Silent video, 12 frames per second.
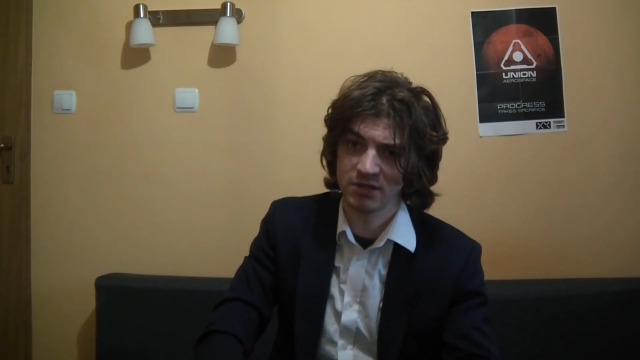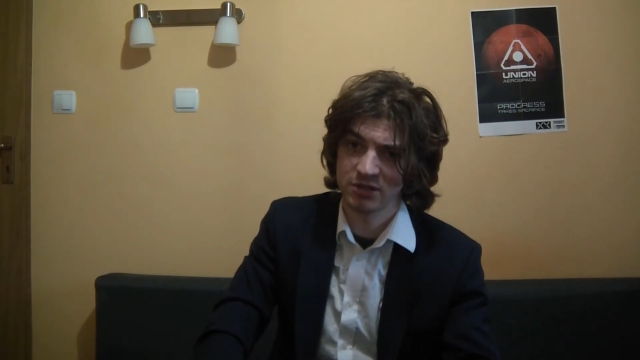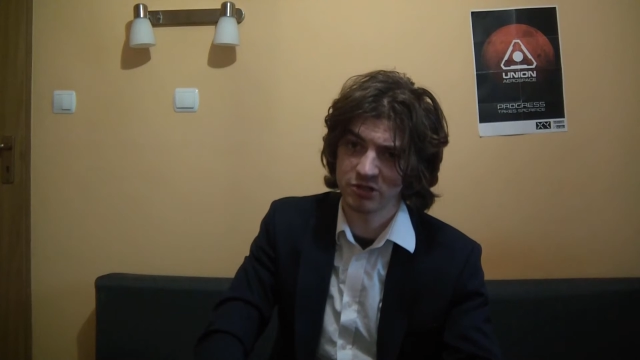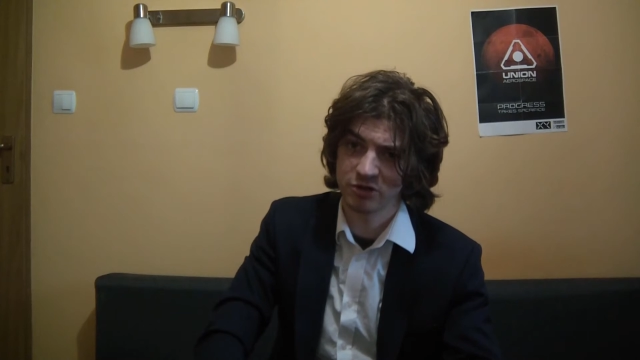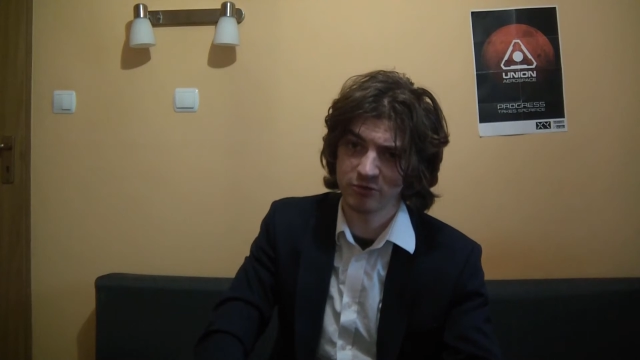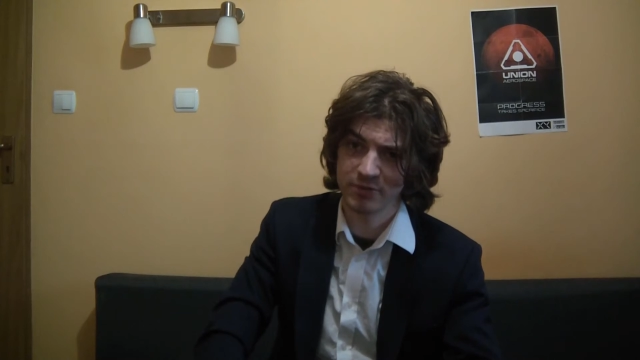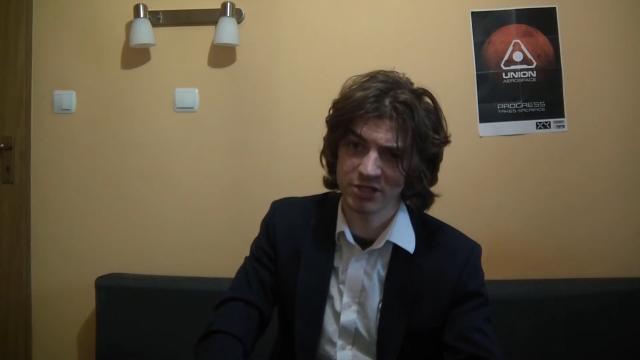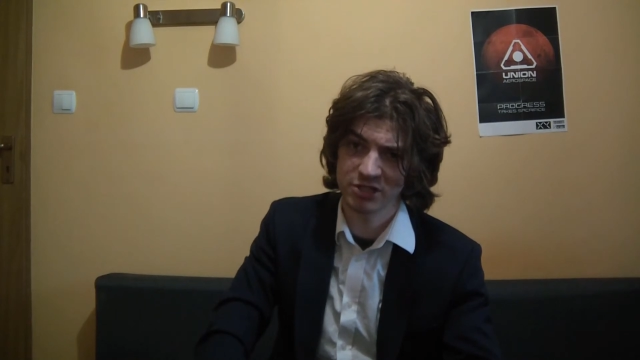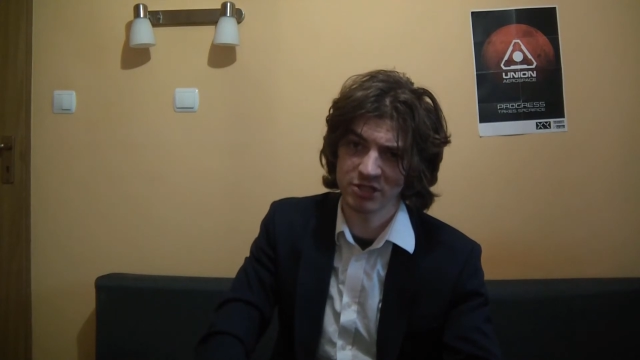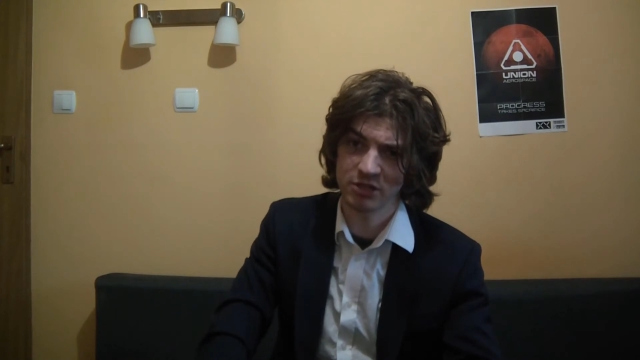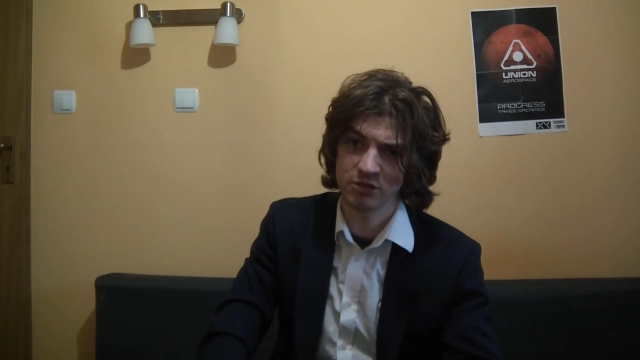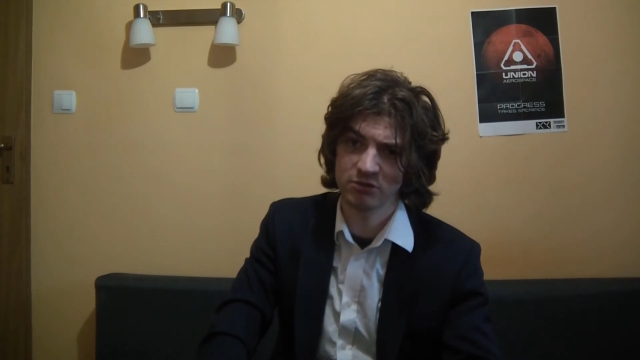so much
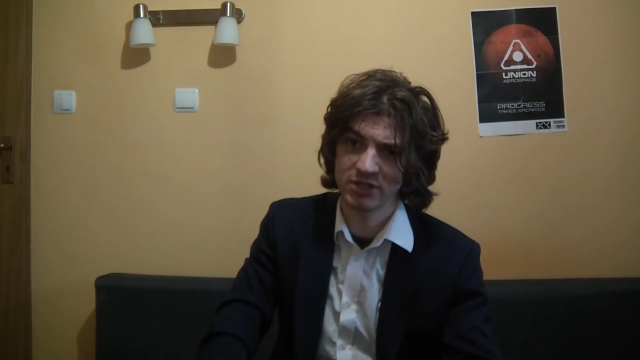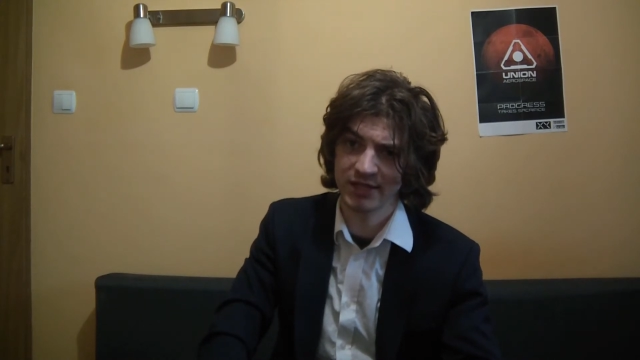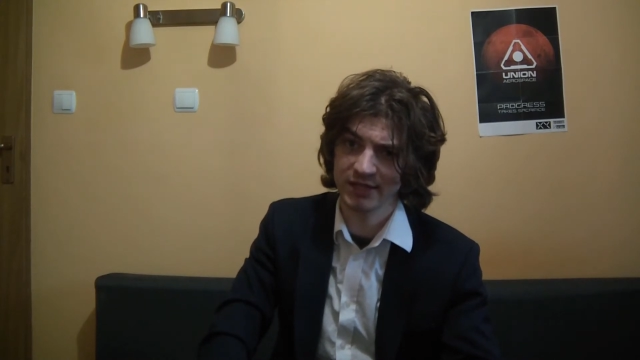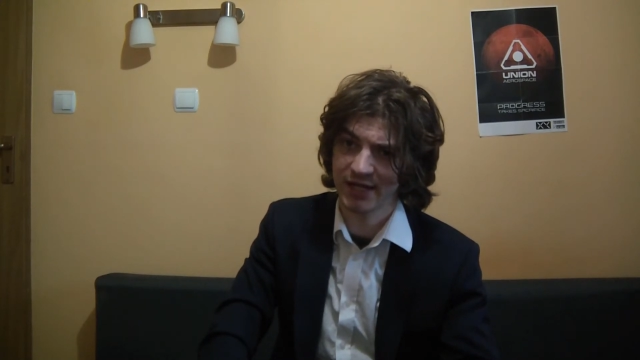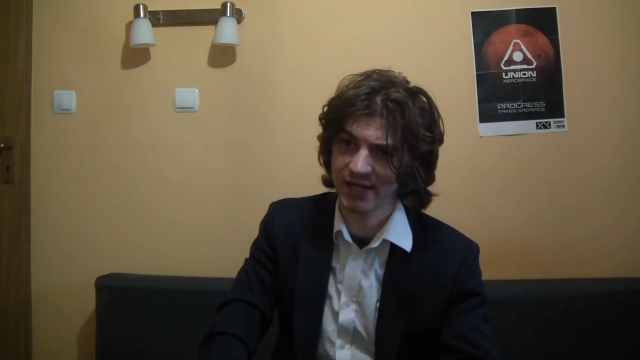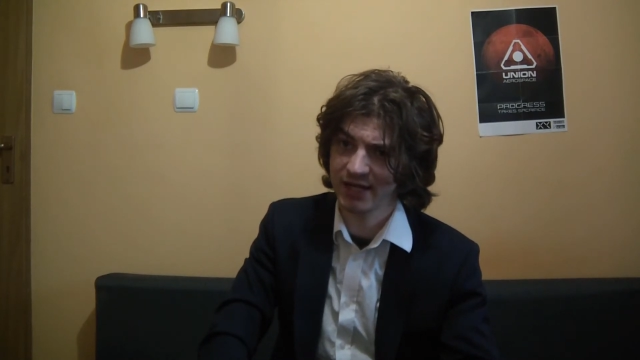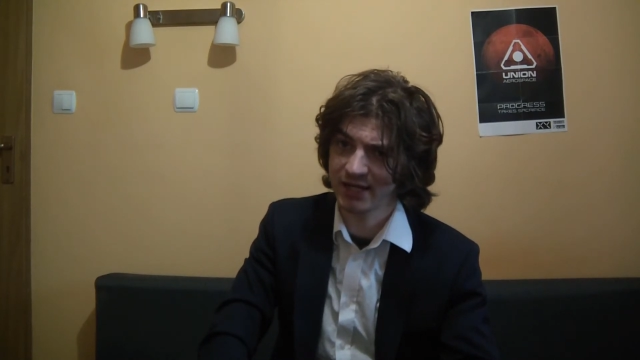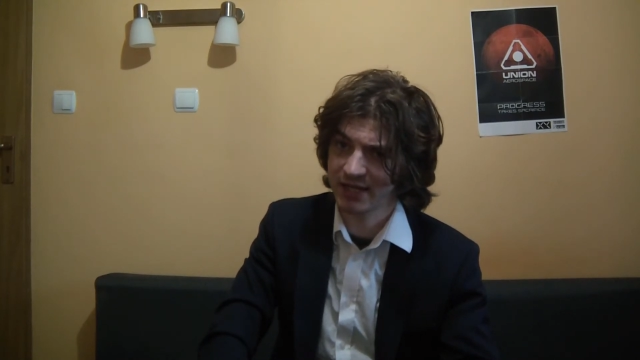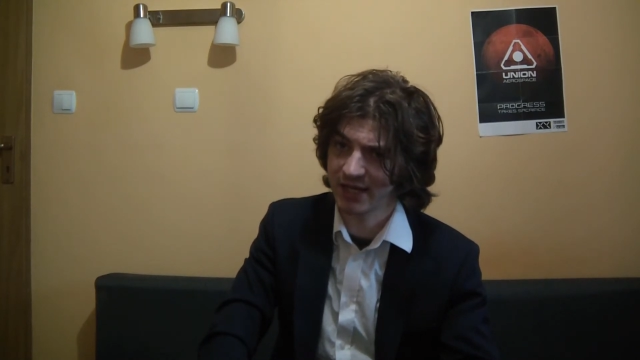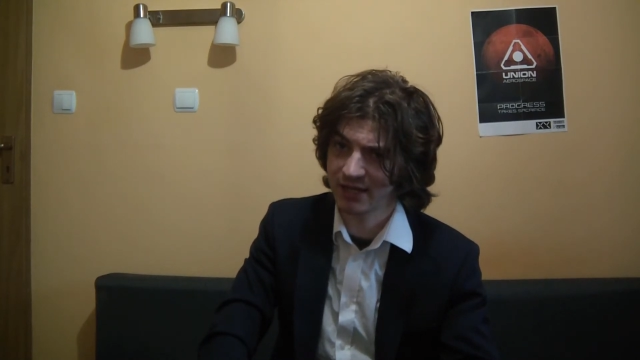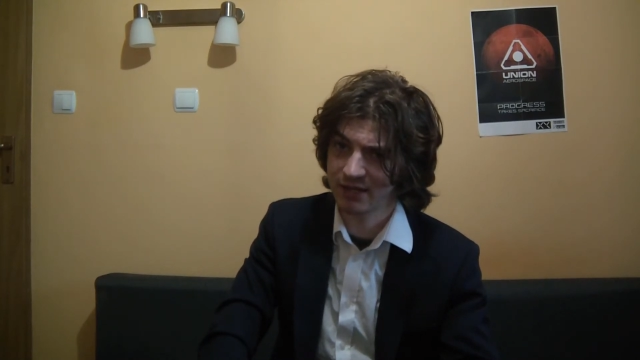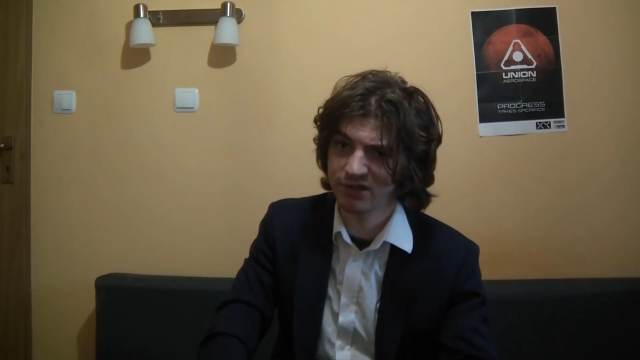so that I
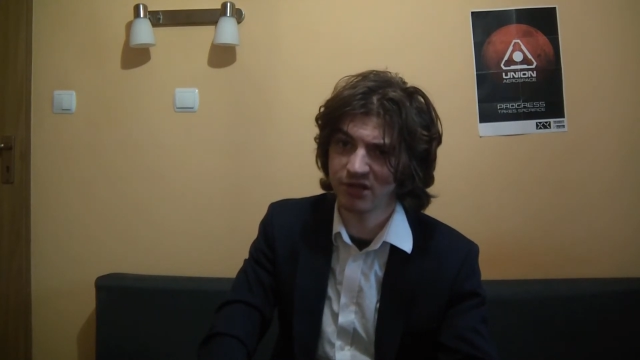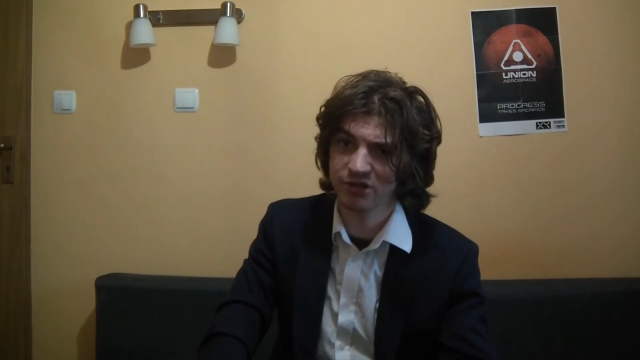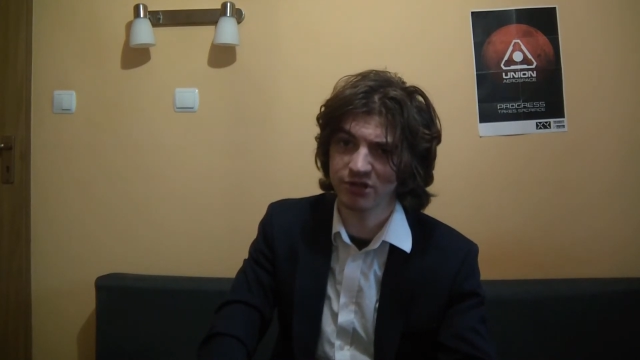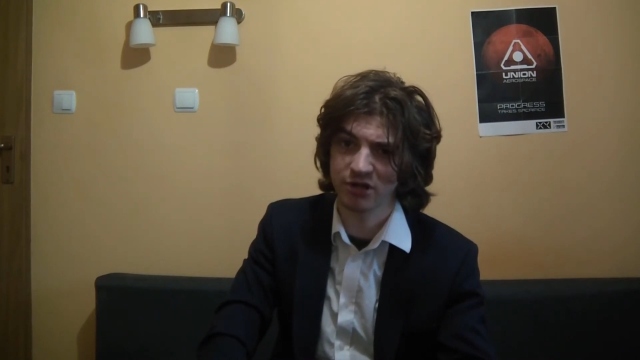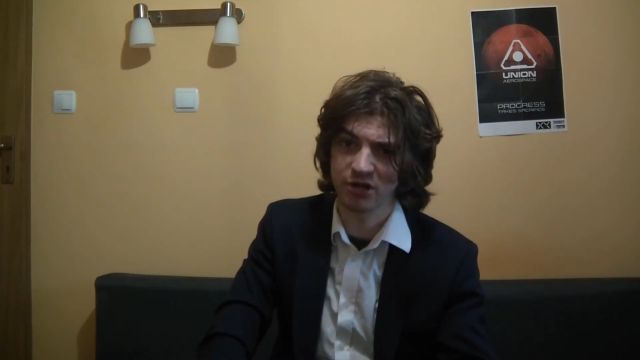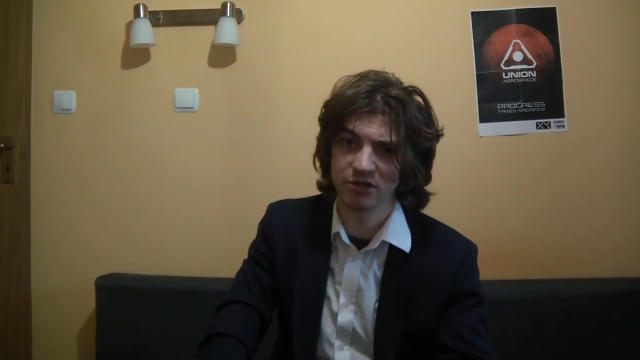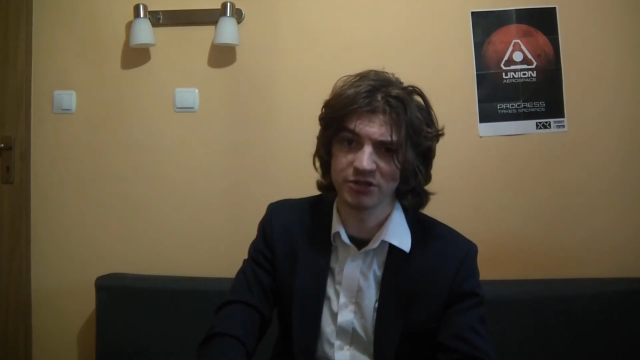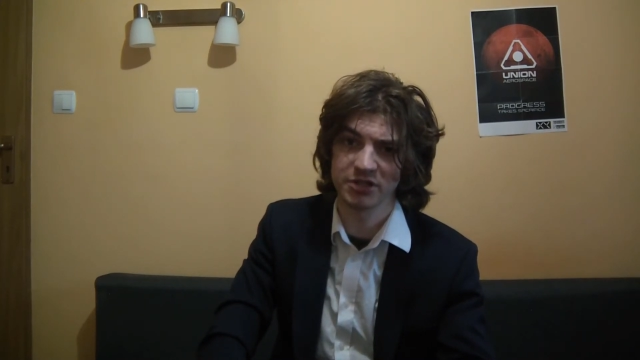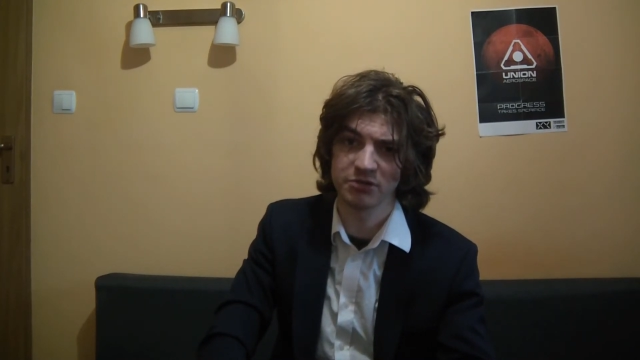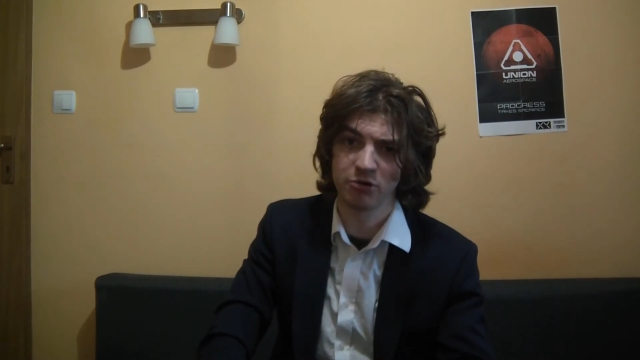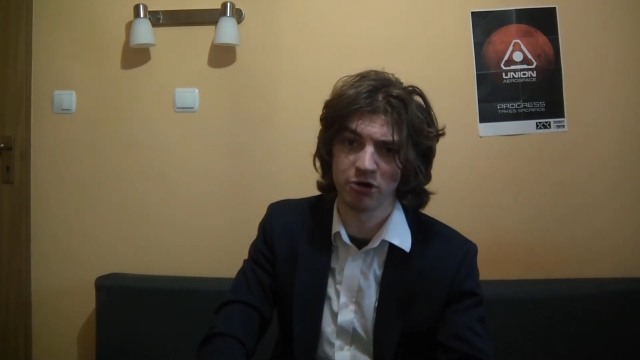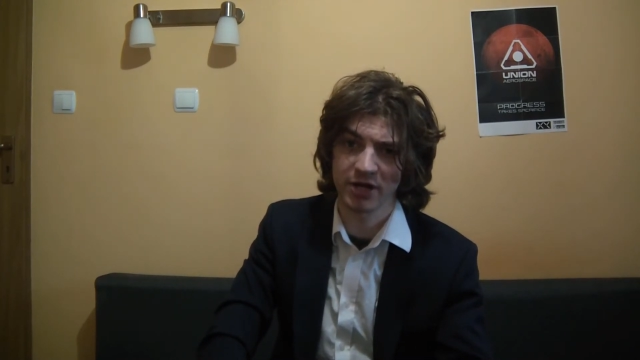cannot call
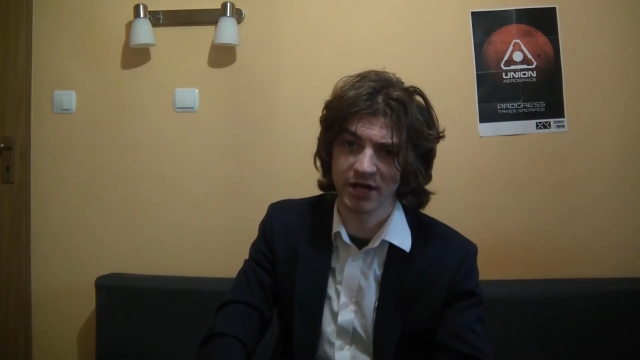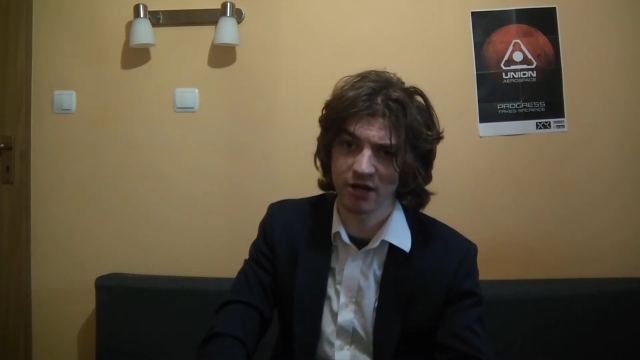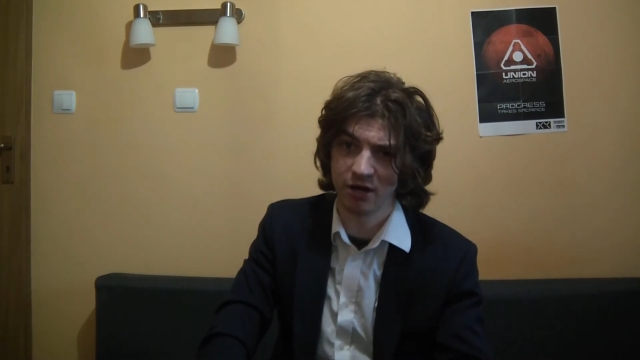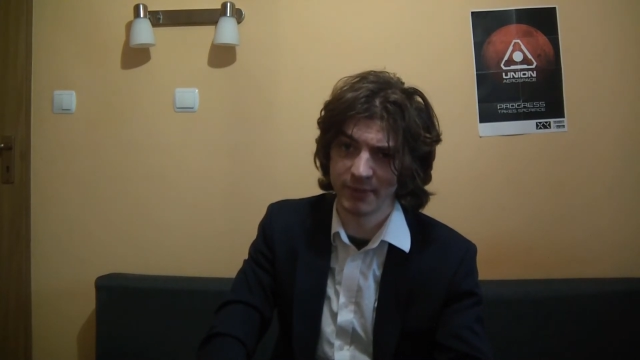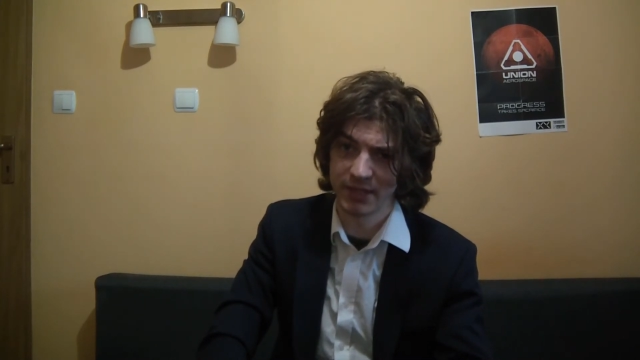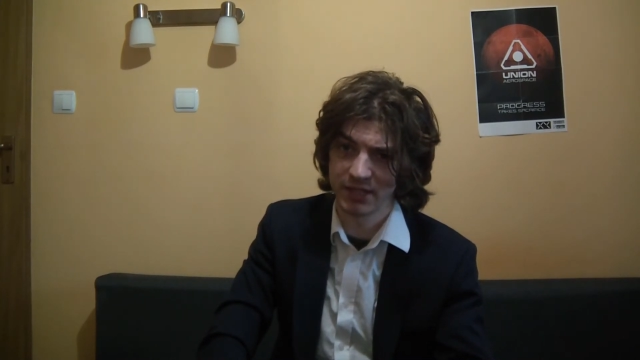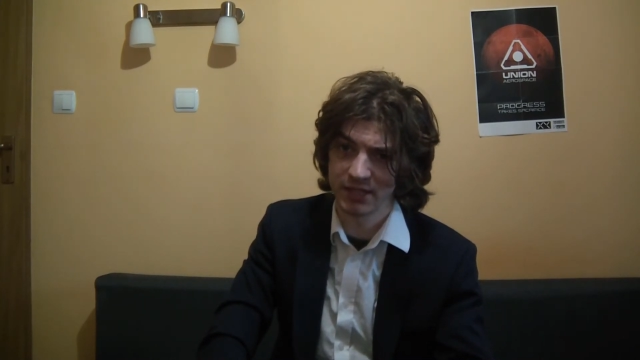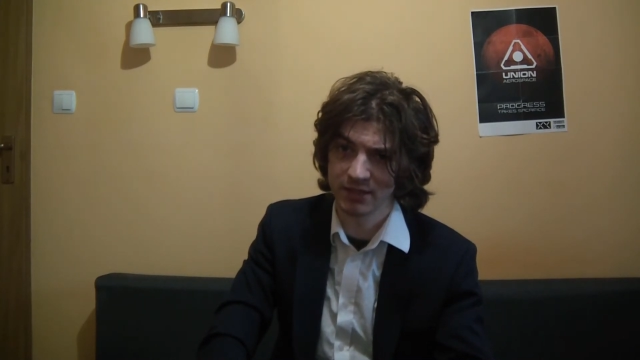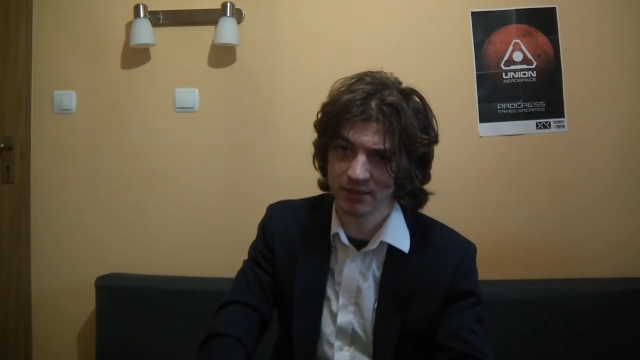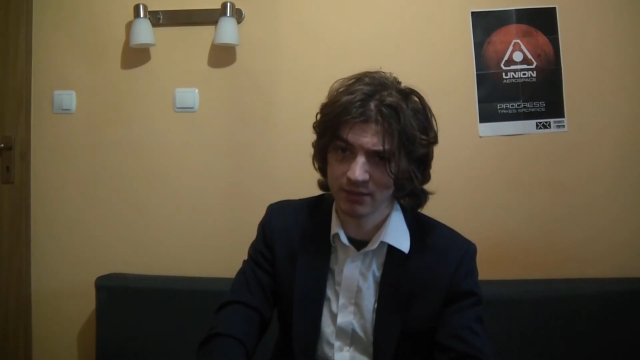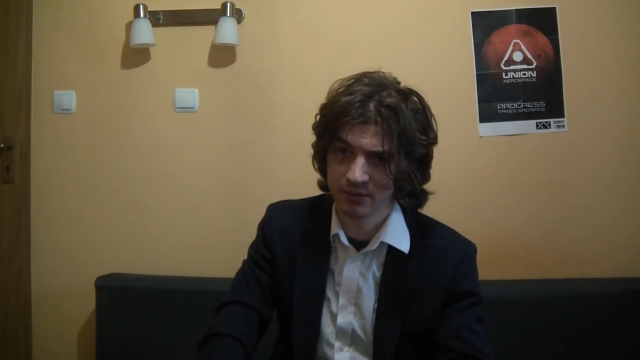this work a comedy.